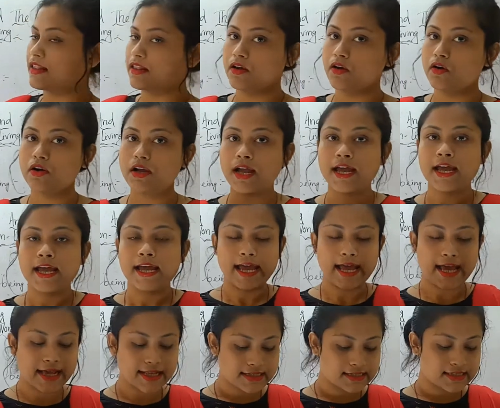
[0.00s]
Okay,
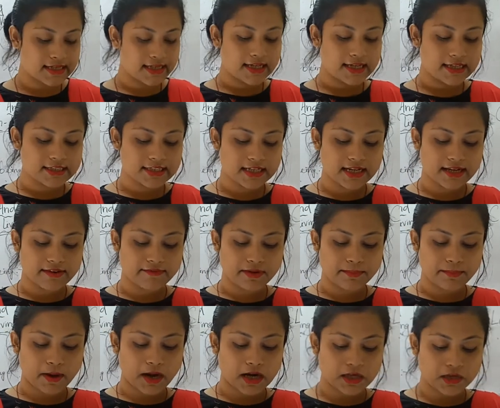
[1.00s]
as each and every
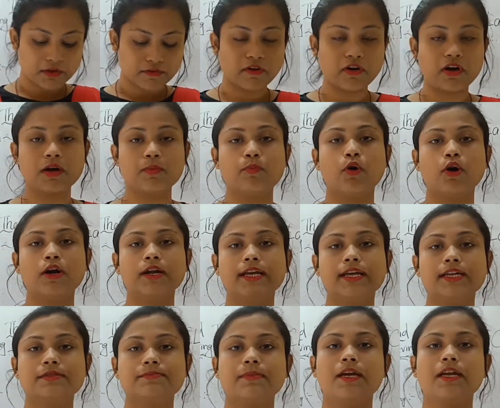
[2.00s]
part of our body is
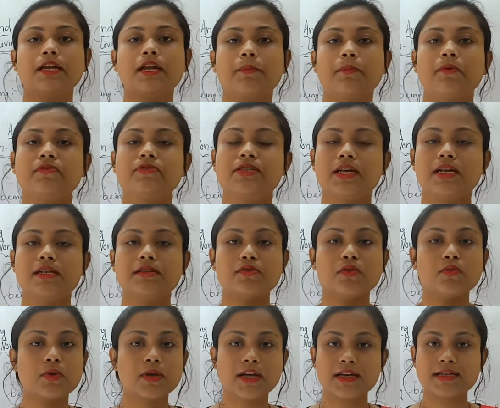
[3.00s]
made up of cells, so
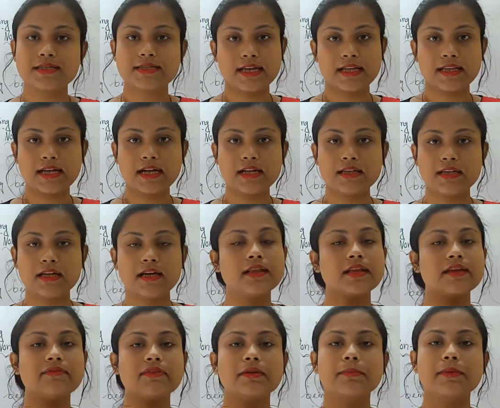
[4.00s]
we can say that the
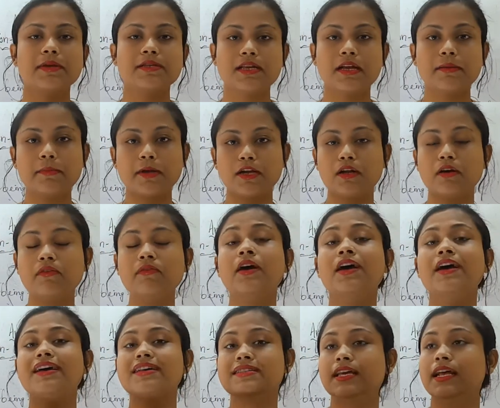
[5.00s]
living beings are made of
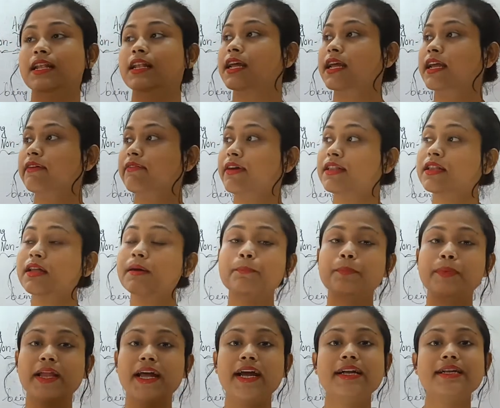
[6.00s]
cell. Even the
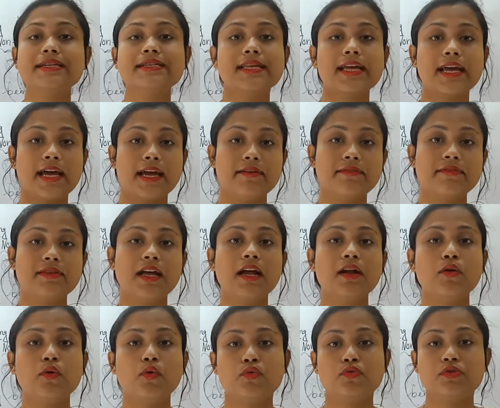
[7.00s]
plants have their
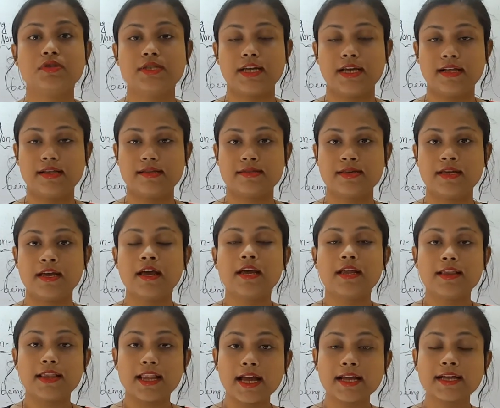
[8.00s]
own cells,
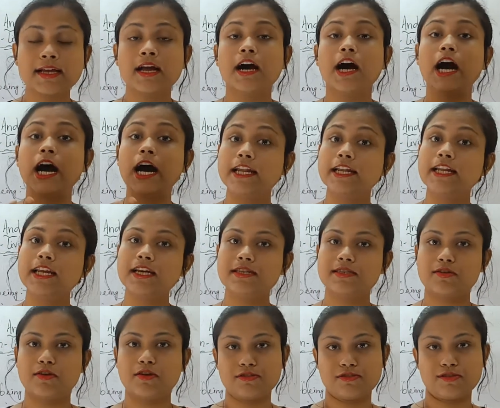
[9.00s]
like onions
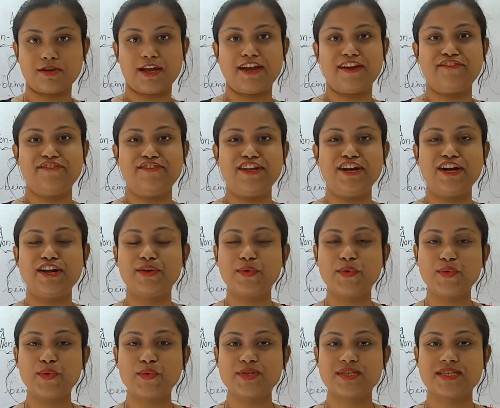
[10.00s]
also have their
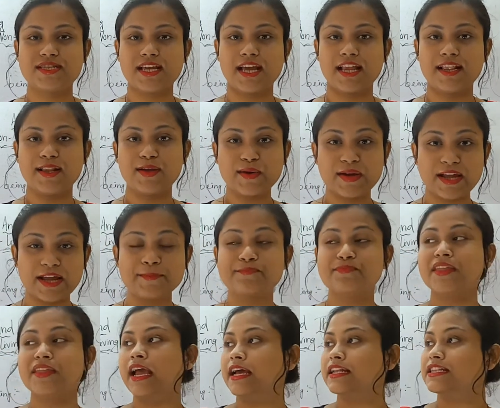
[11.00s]
own cell. Okay,
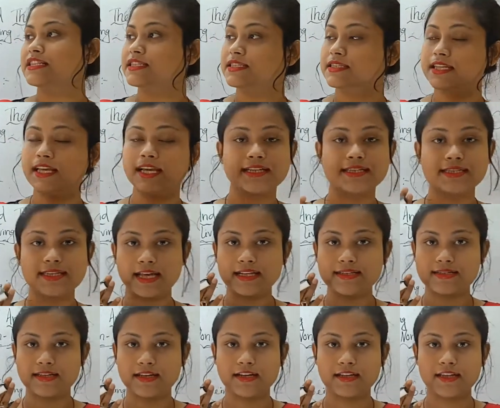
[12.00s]
chick cells
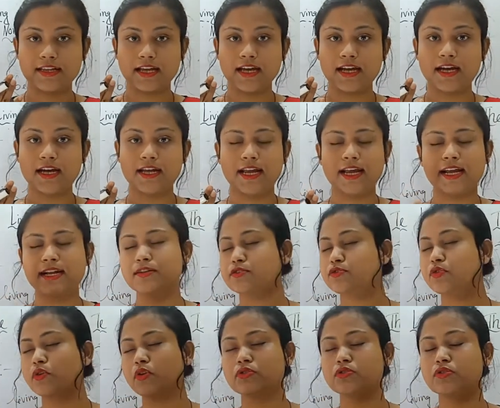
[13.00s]
are there, and
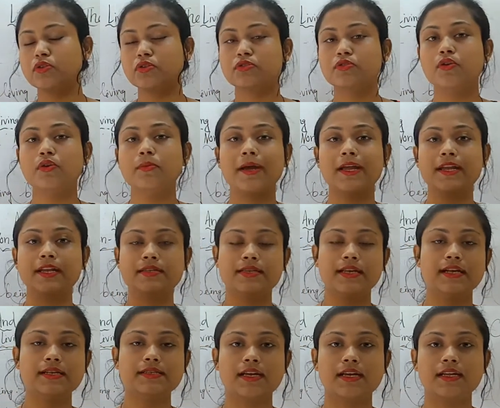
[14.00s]
so many
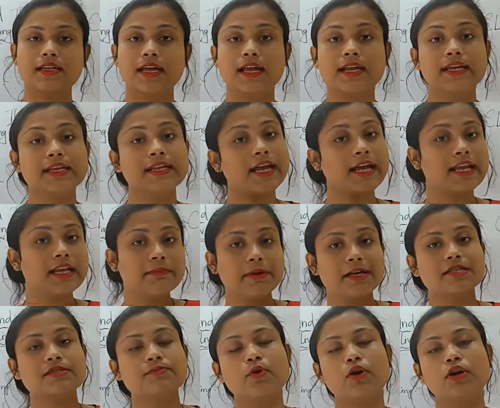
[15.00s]
cells are there in
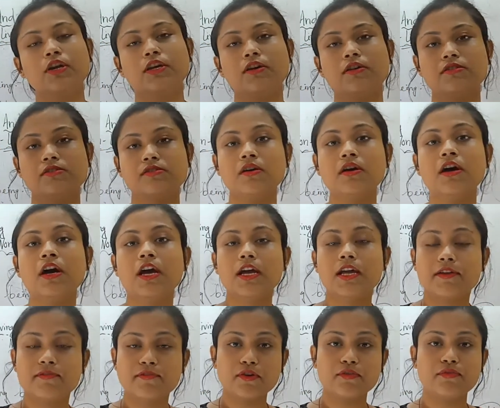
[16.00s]
animals body also.
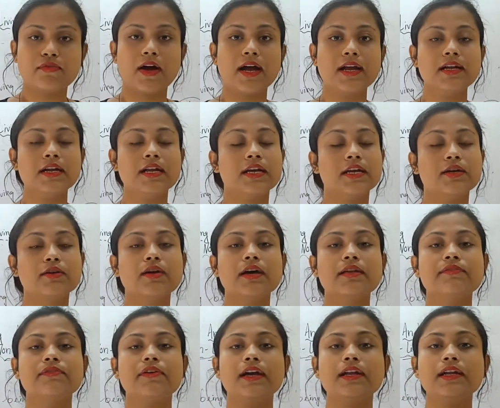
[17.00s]
If you find, you can
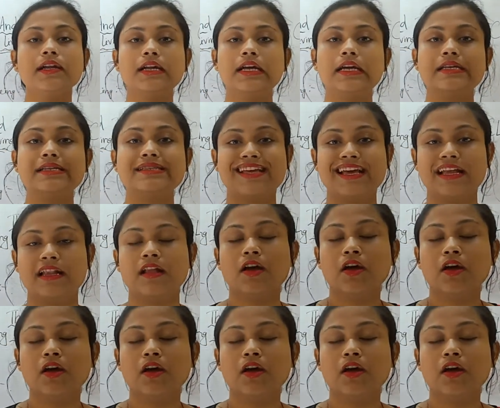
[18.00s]
find cell.